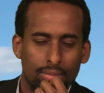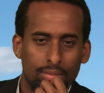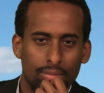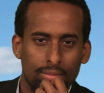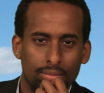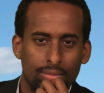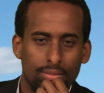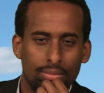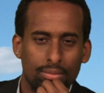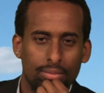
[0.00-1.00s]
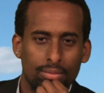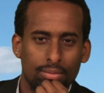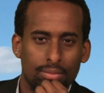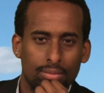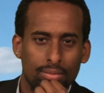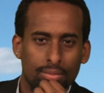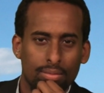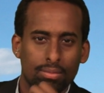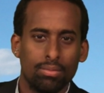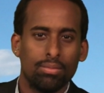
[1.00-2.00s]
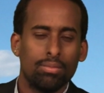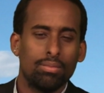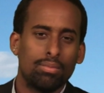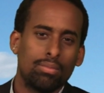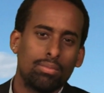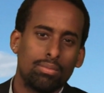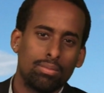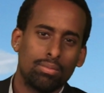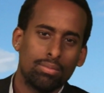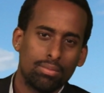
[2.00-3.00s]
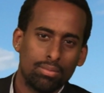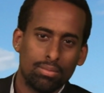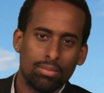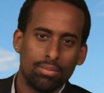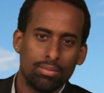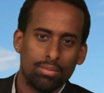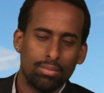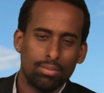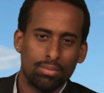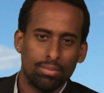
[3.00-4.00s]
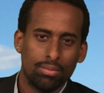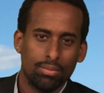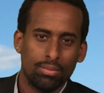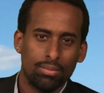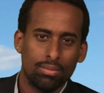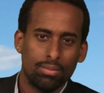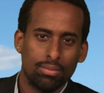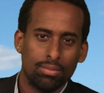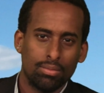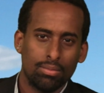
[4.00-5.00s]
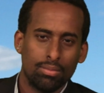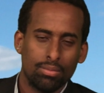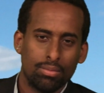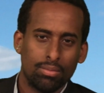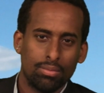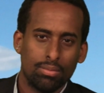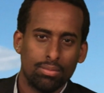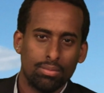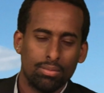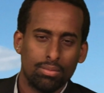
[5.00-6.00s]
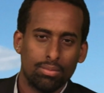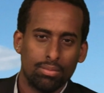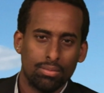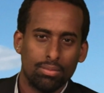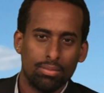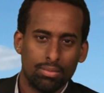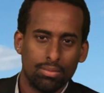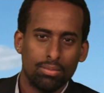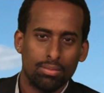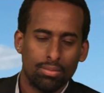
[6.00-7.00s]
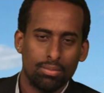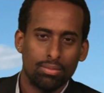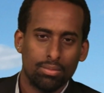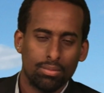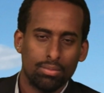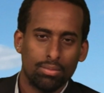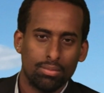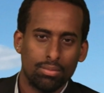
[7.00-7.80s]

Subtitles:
[no speech]